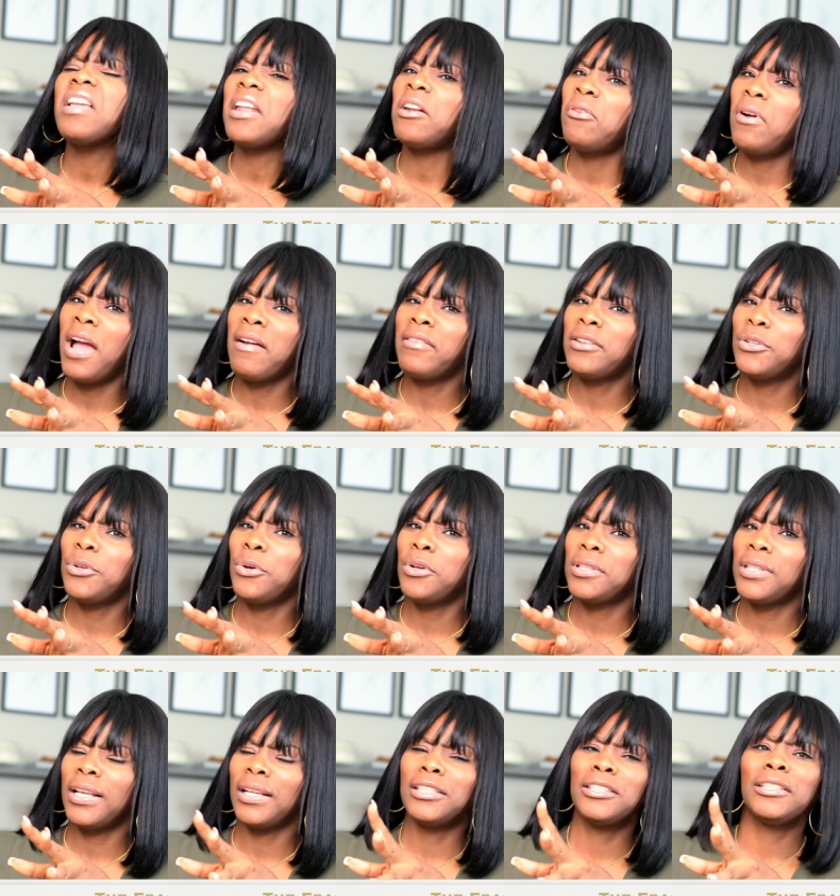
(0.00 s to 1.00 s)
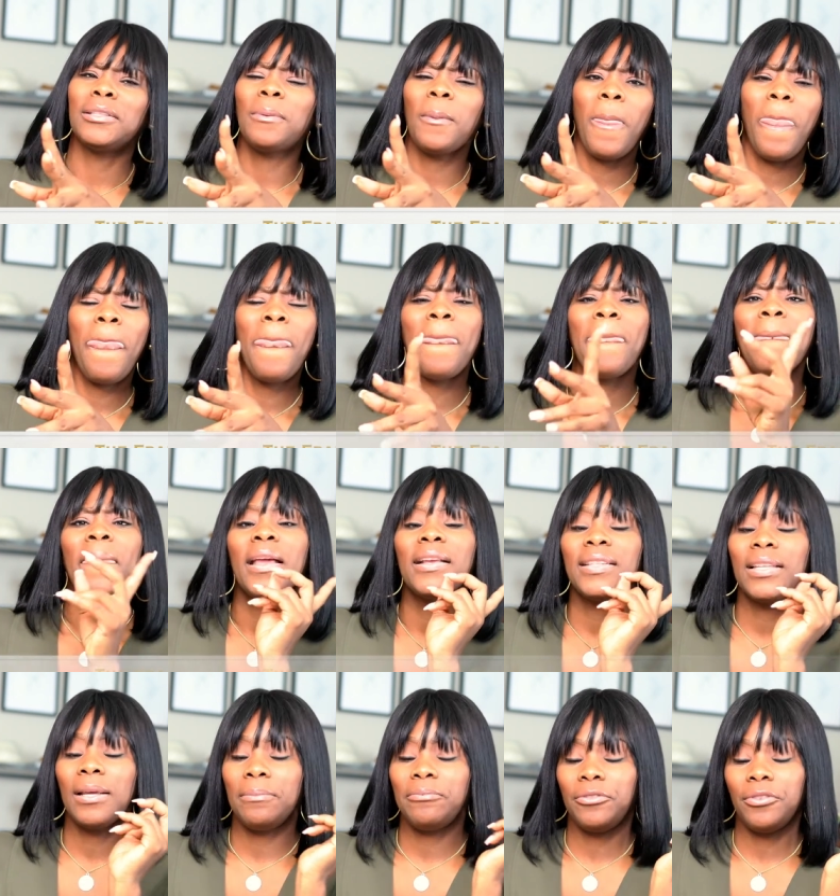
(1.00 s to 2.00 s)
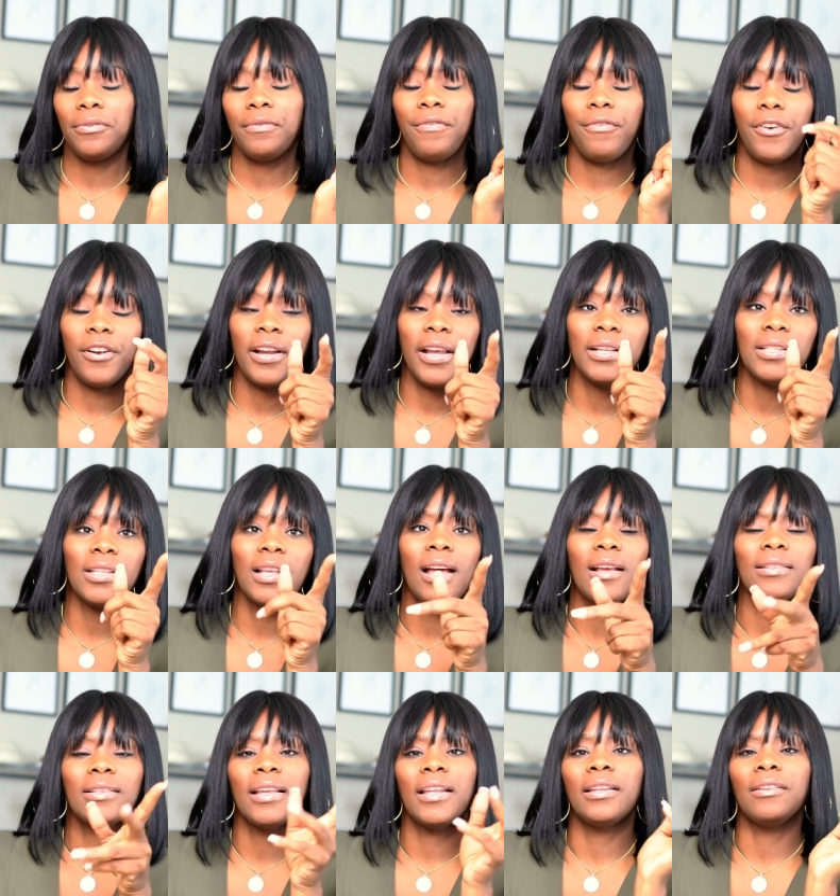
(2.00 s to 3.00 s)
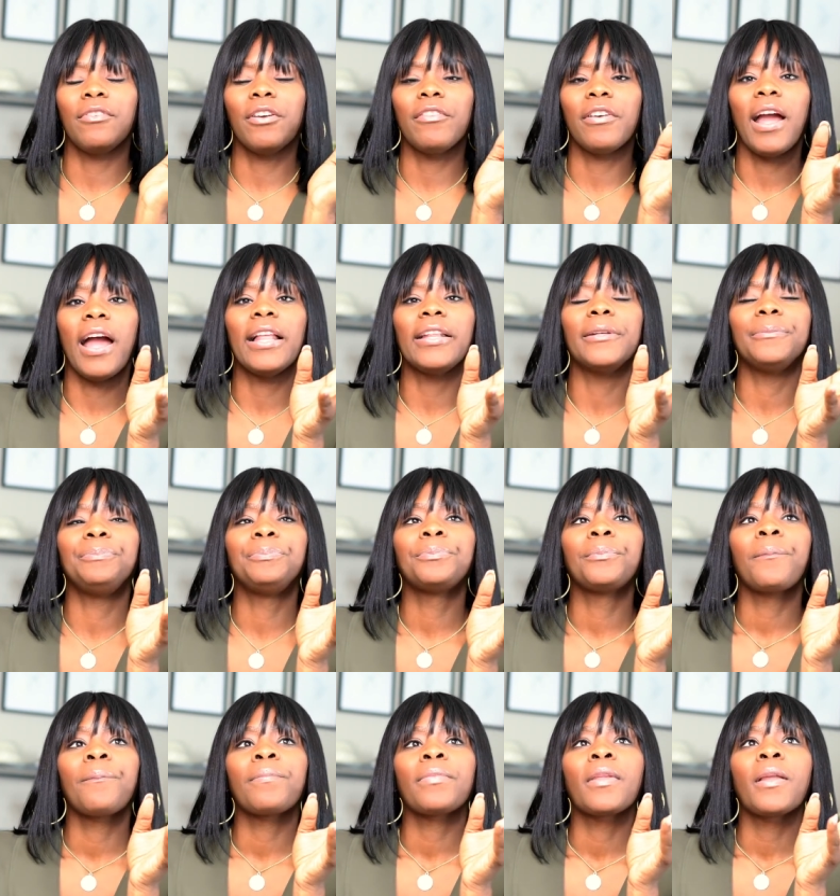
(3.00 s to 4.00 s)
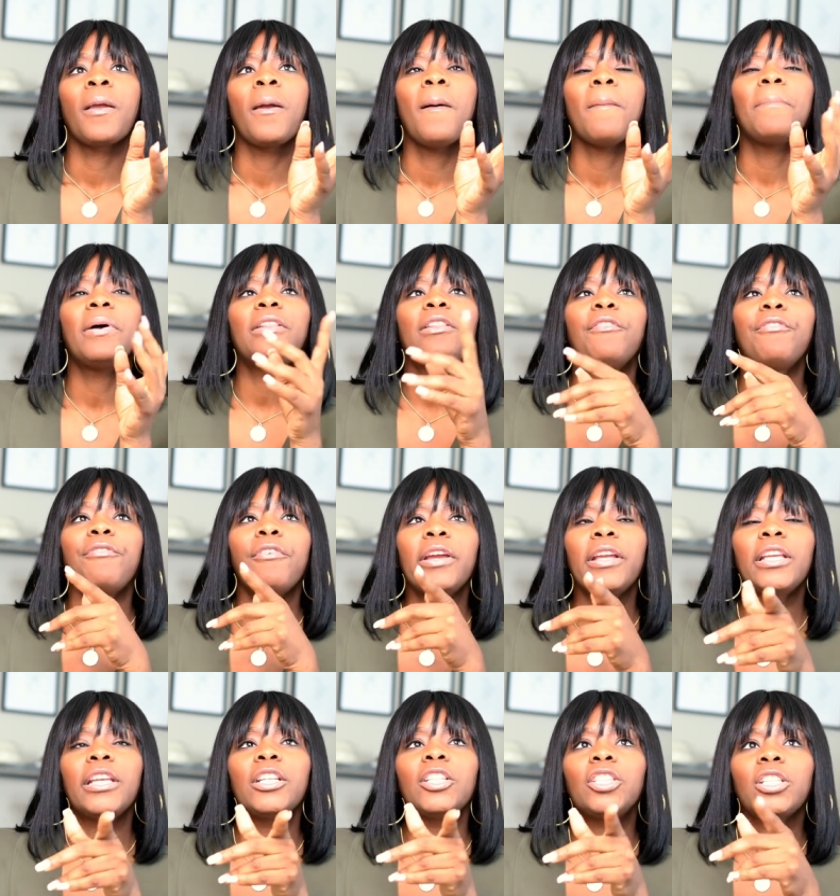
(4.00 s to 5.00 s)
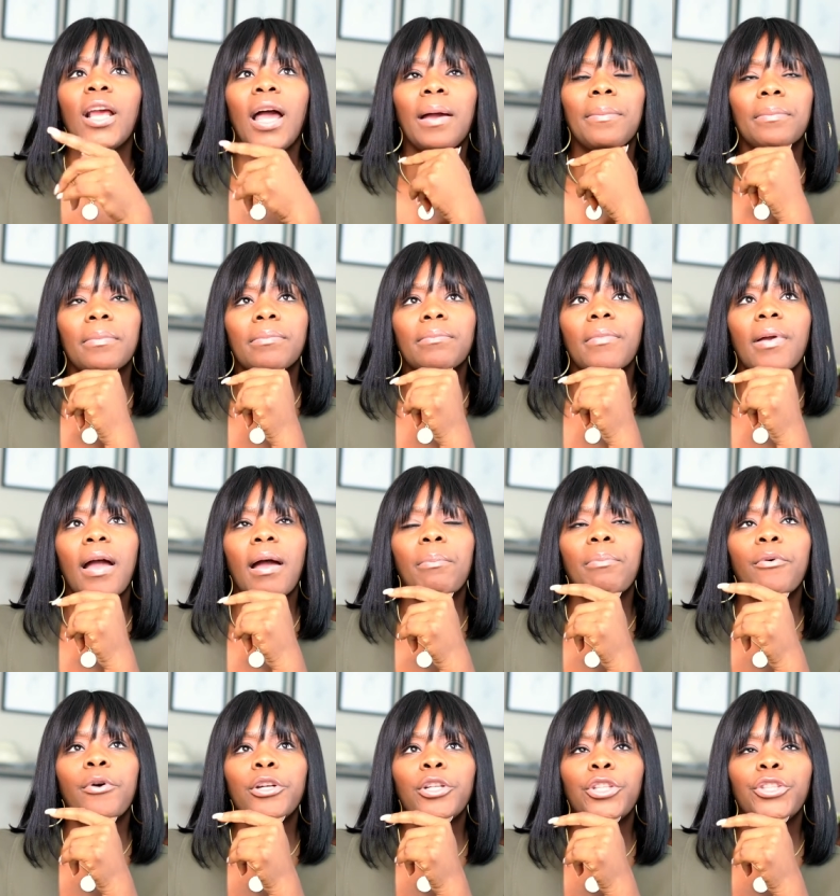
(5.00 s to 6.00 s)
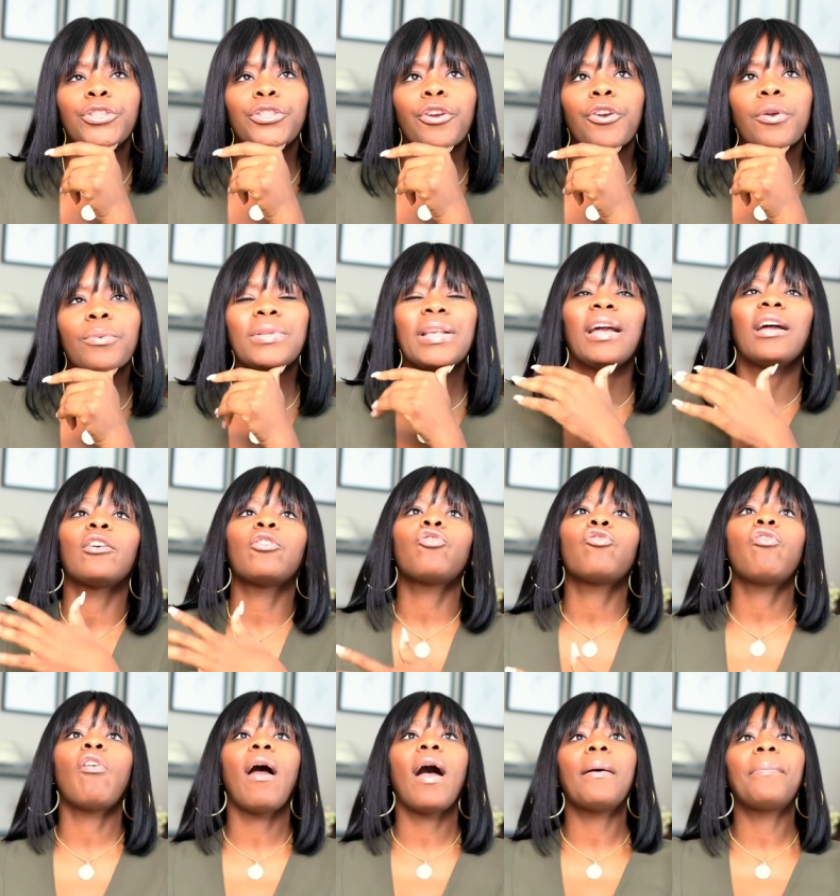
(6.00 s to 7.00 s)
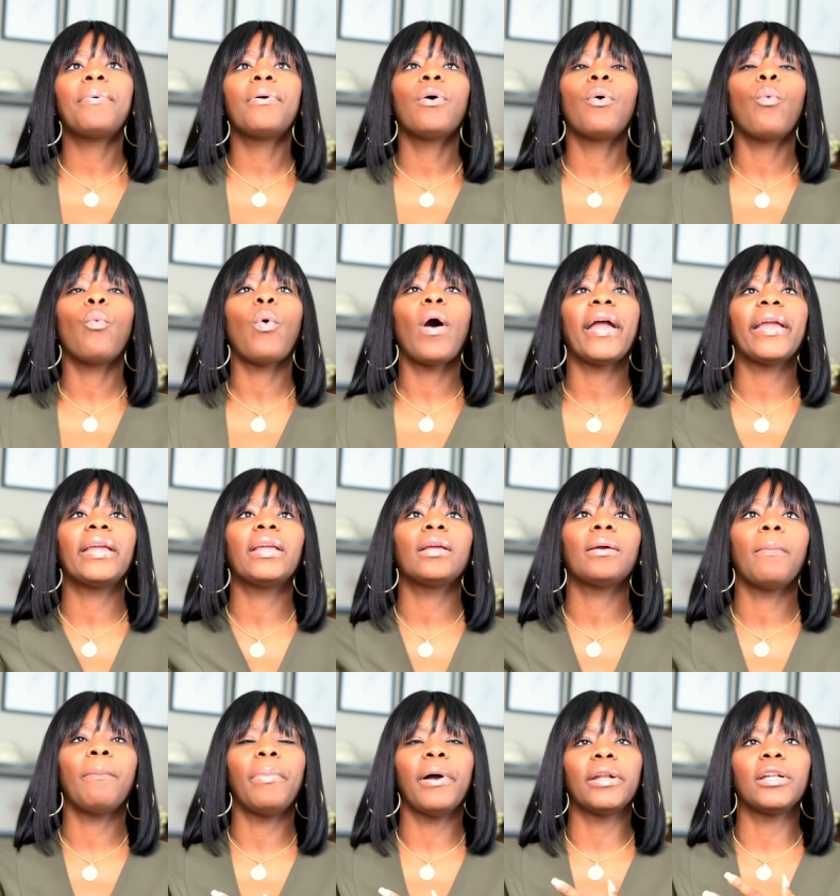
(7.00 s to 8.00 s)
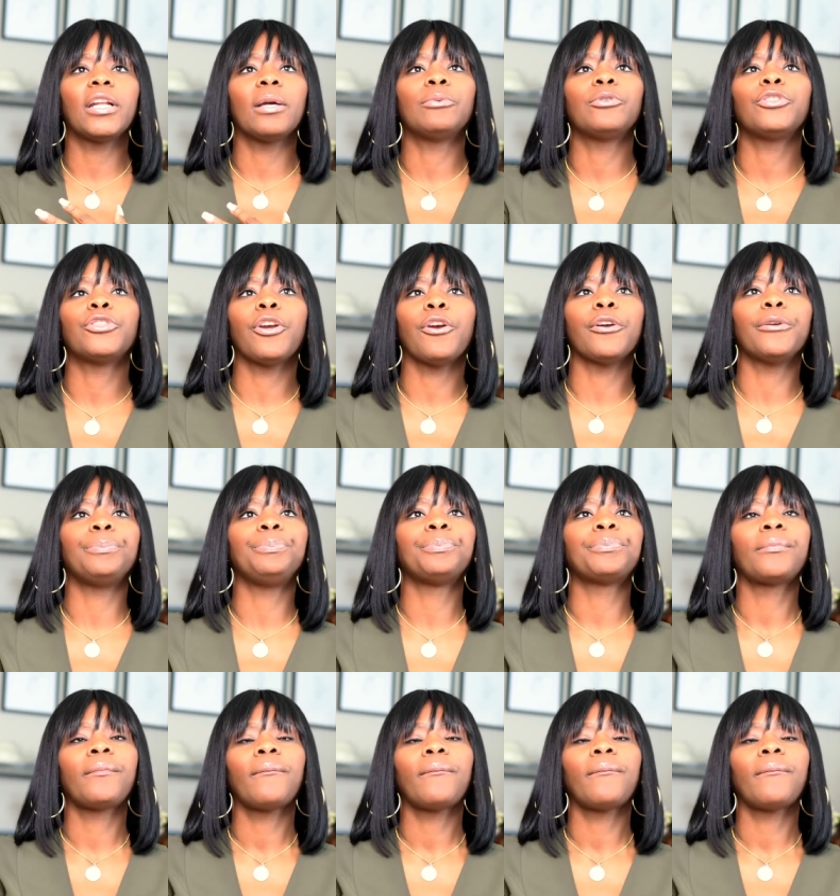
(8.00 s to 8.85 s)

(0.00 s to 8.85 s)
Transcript: they don't have a tall section, except for ASOS and River Island. But the Frankie shop, I bought a shirt. It was like a crop white button-up shirt.